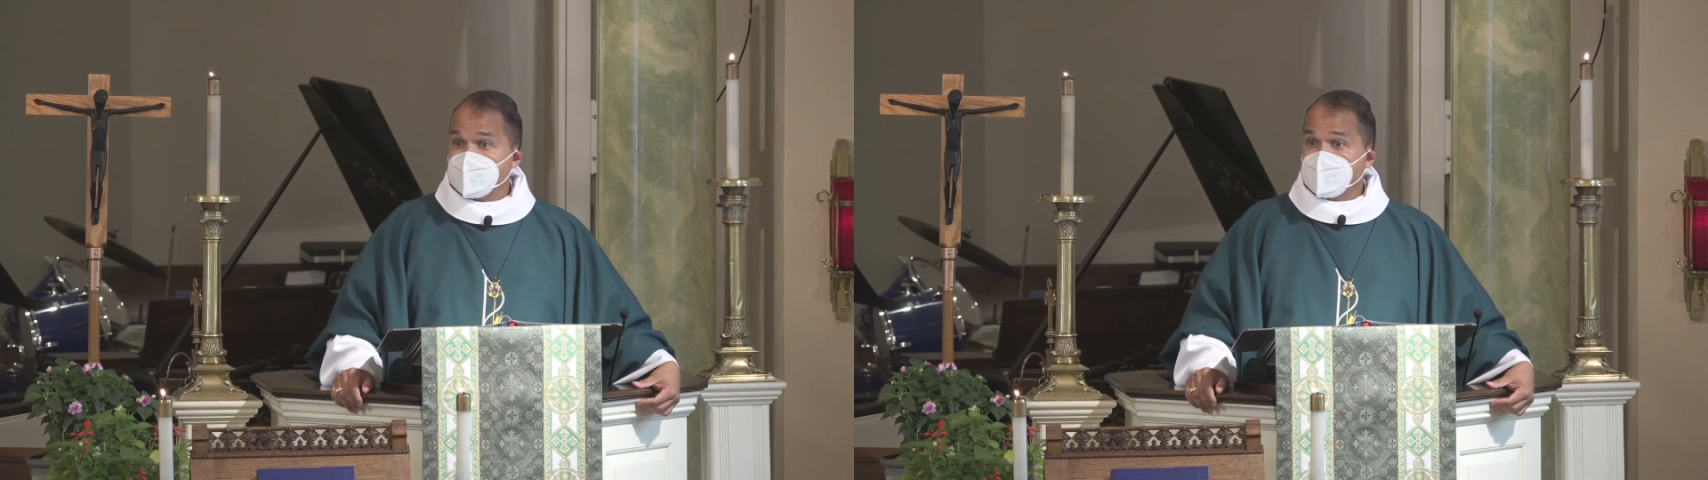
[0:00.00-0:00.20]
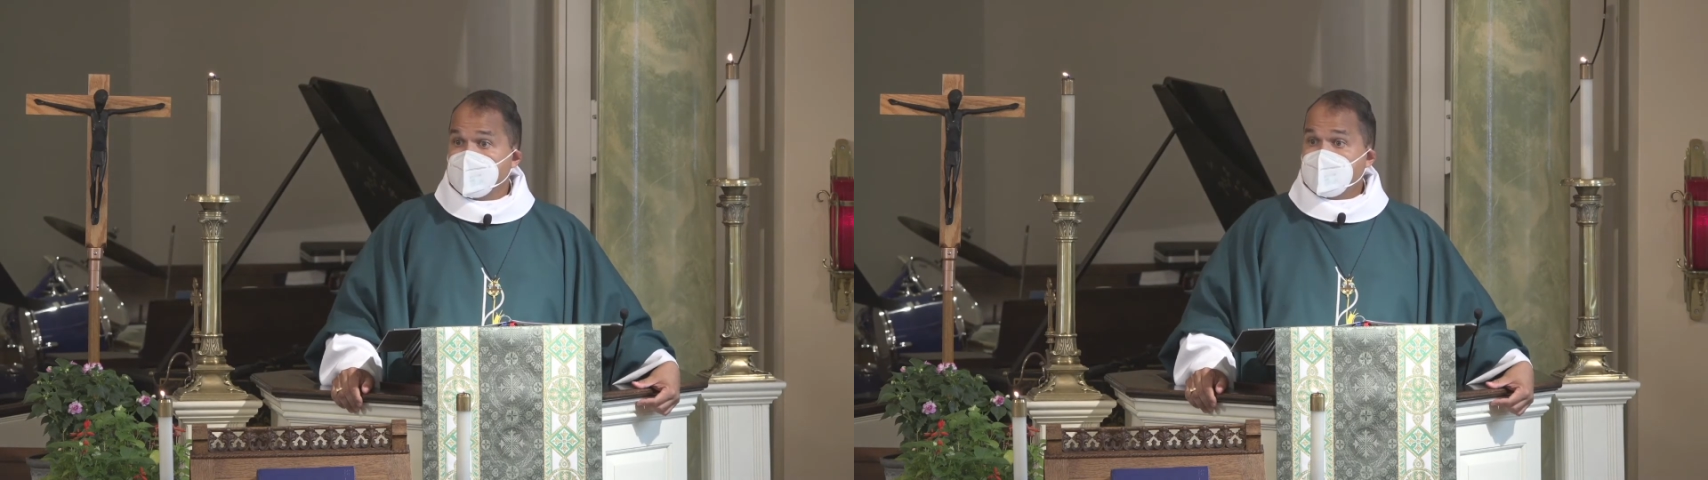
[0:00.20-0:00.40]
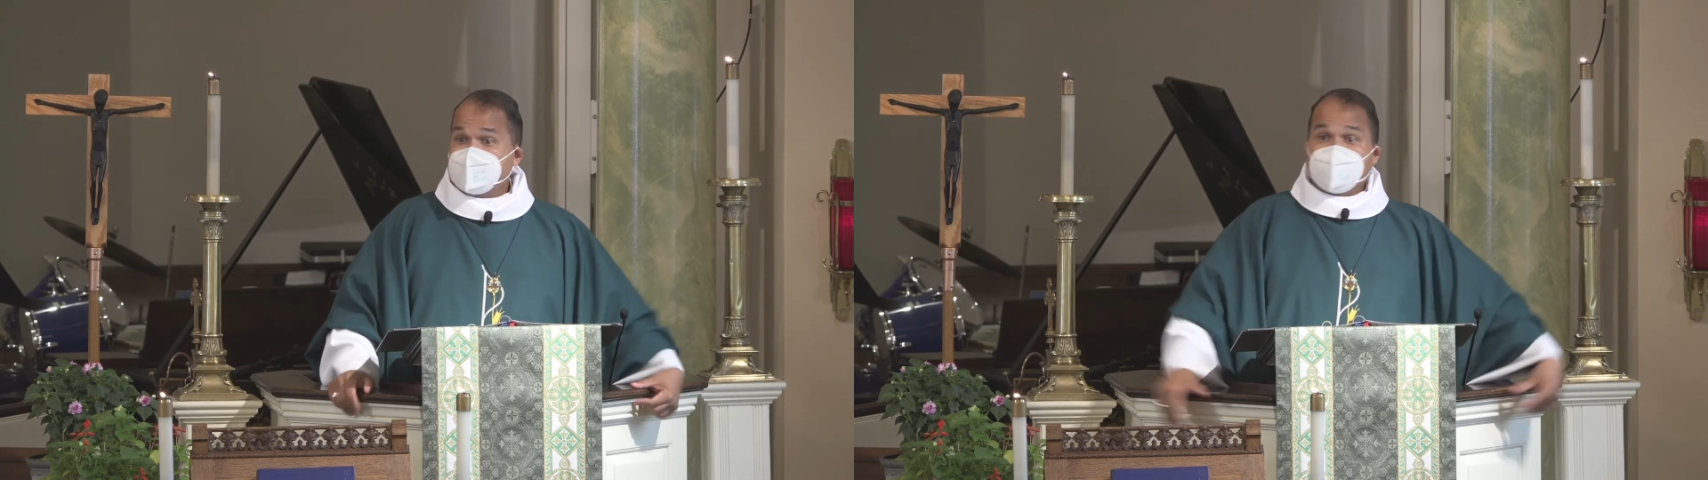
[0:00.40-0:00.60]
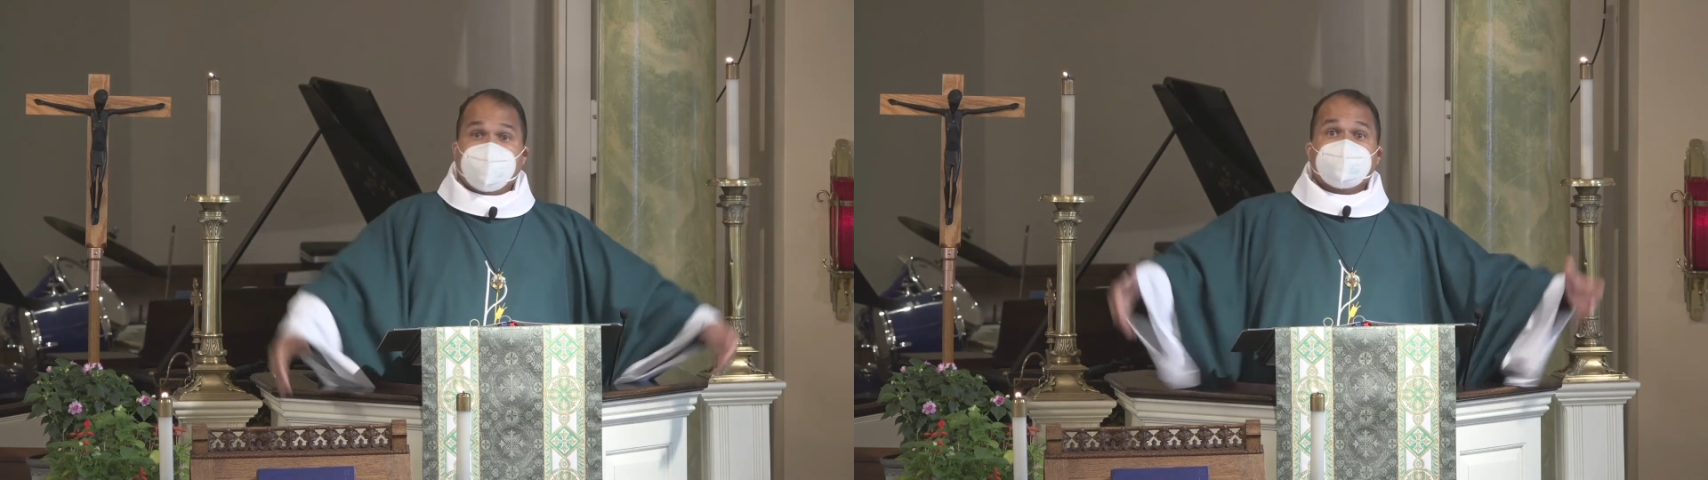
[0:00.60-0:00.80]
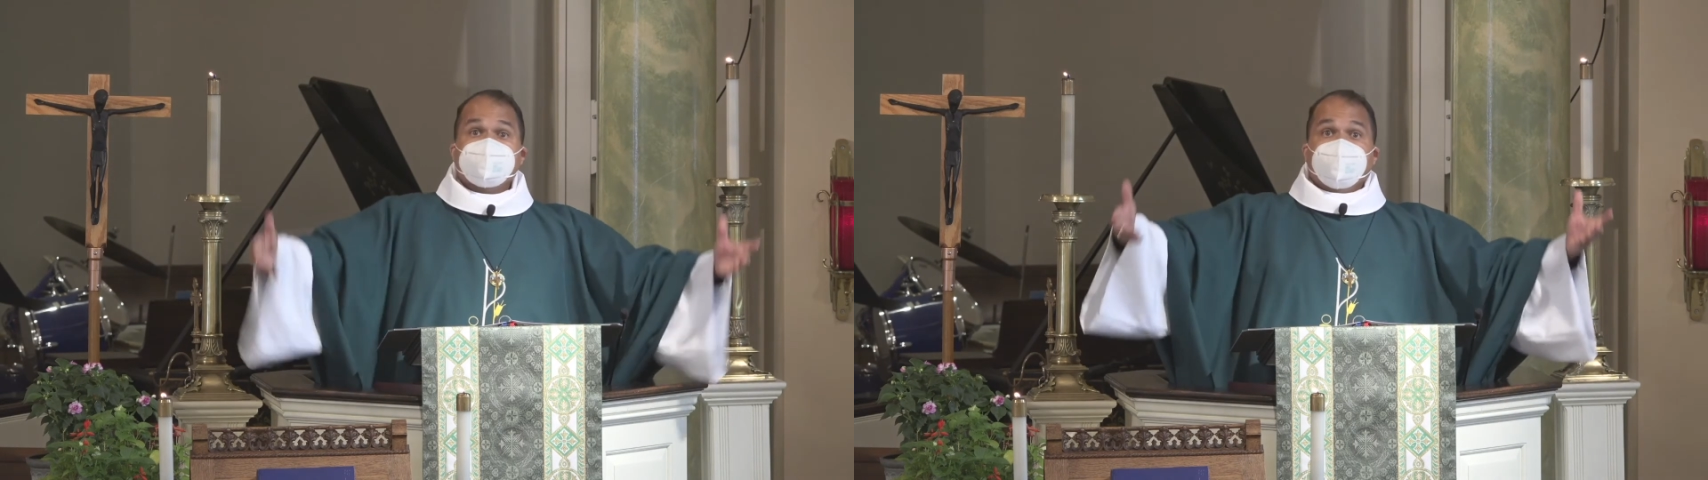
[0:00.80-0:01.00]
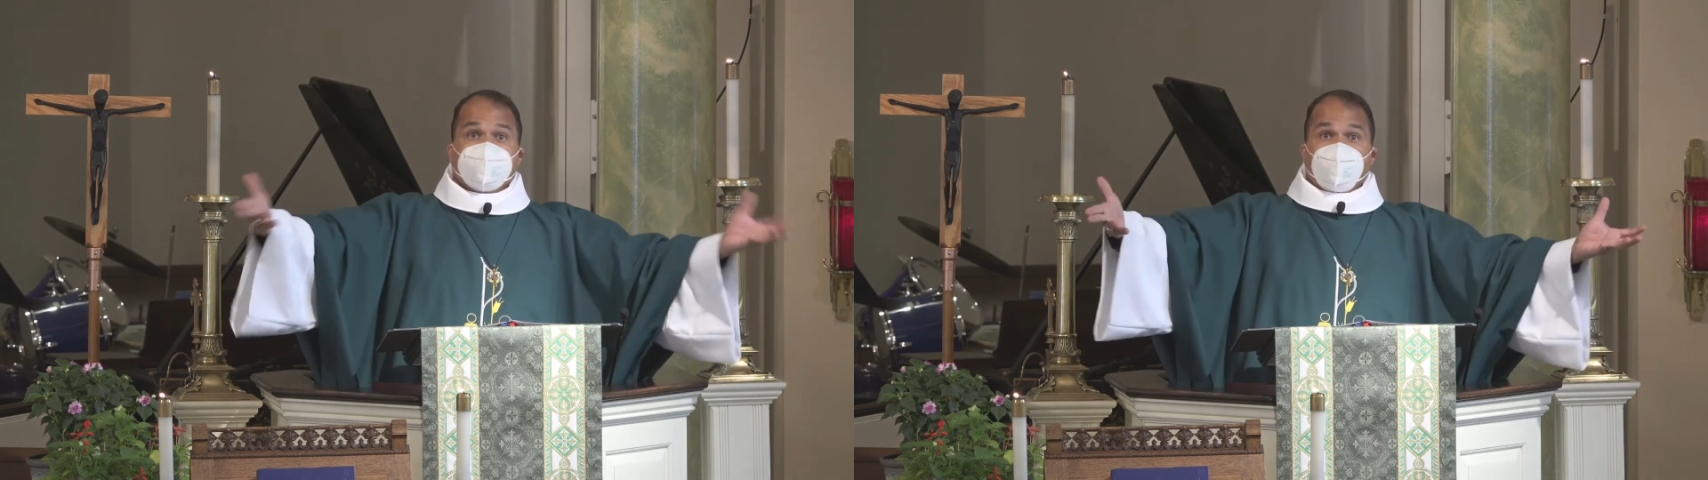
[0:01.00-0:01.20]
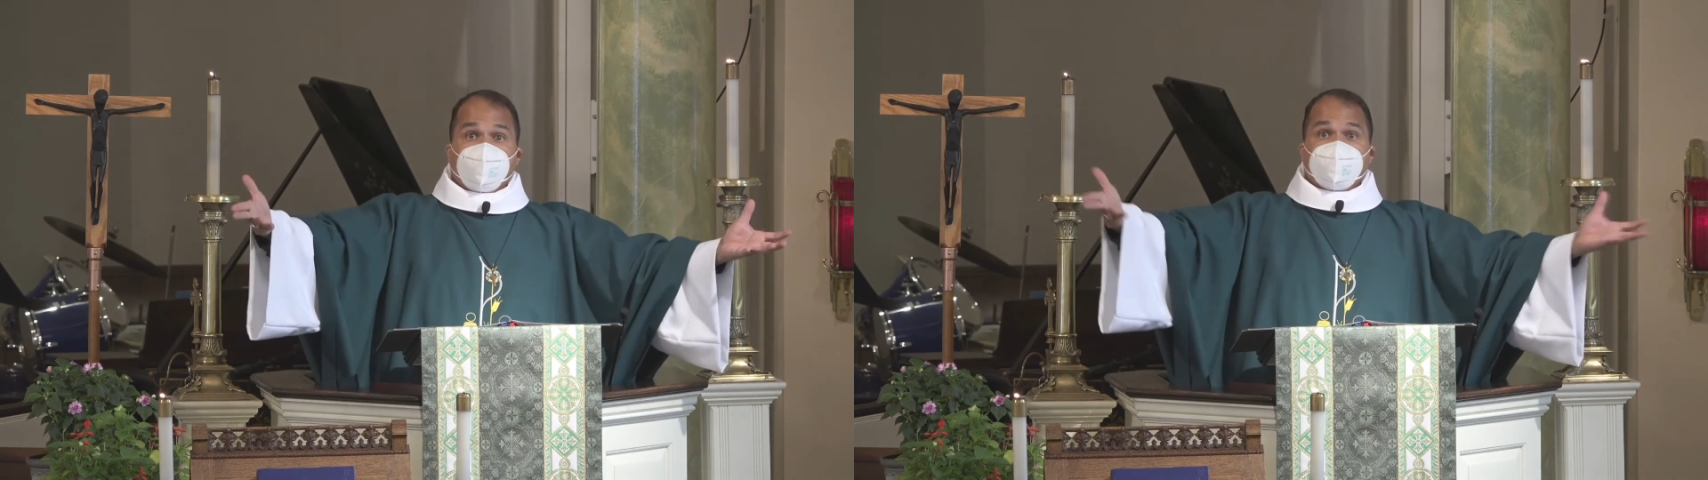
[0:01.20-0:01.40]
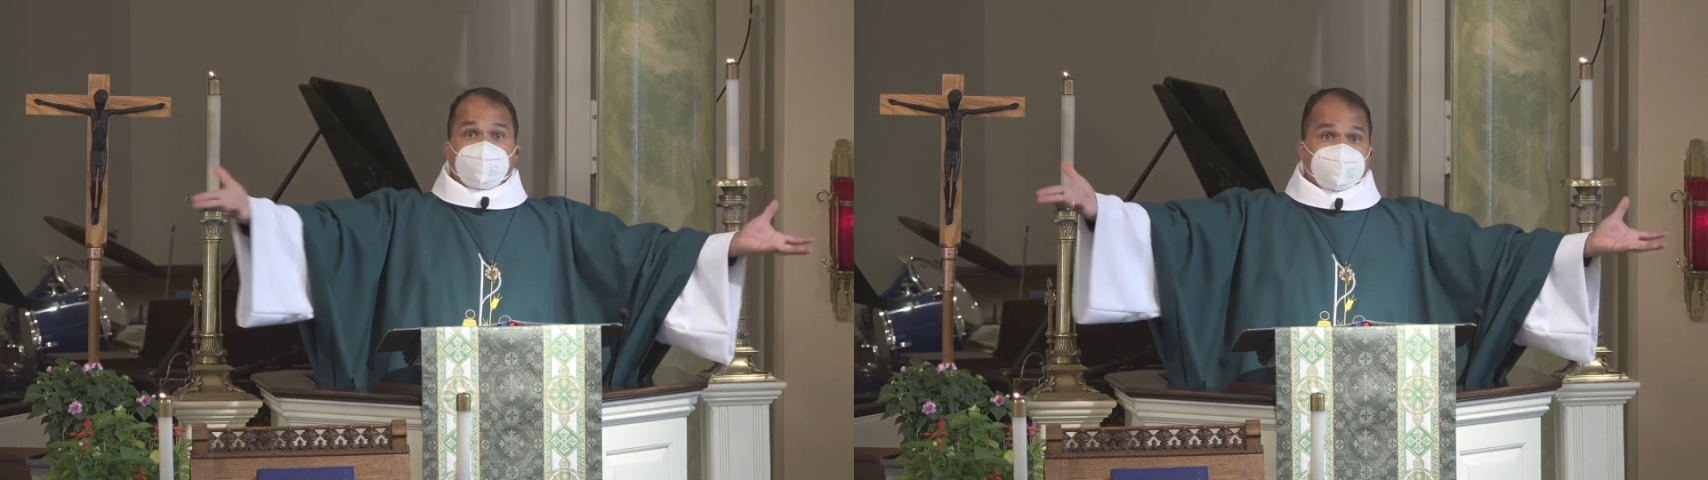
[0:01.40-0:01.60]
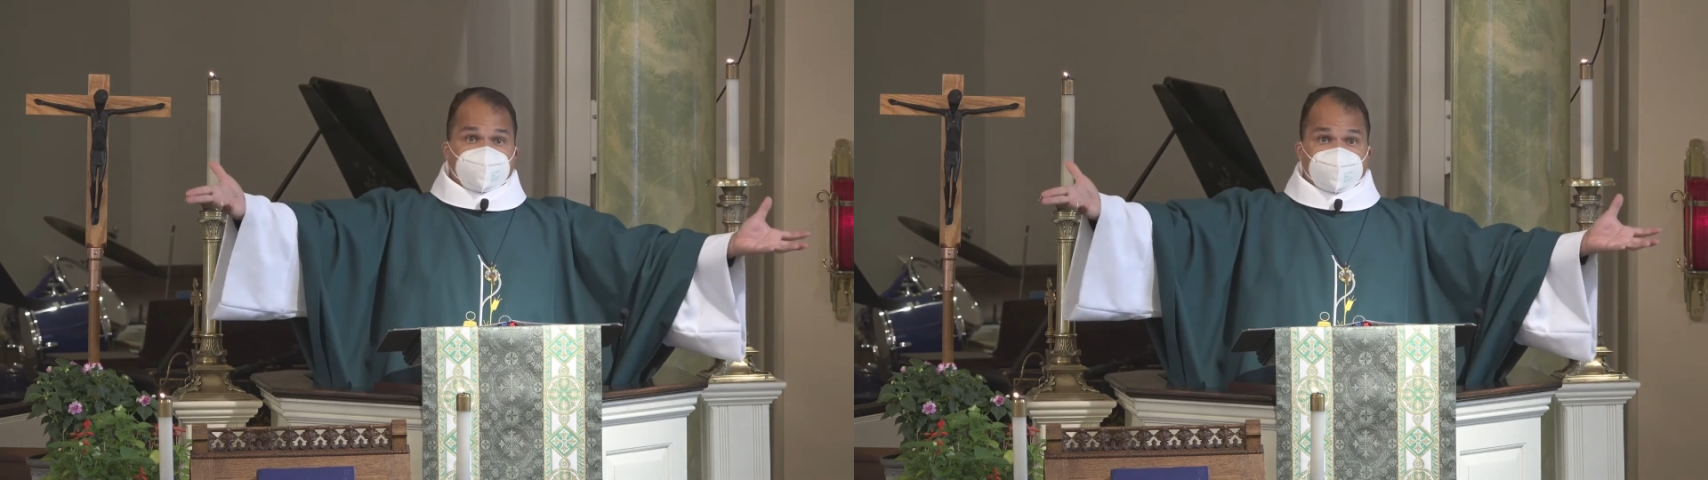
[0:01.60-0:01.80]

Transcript: God help us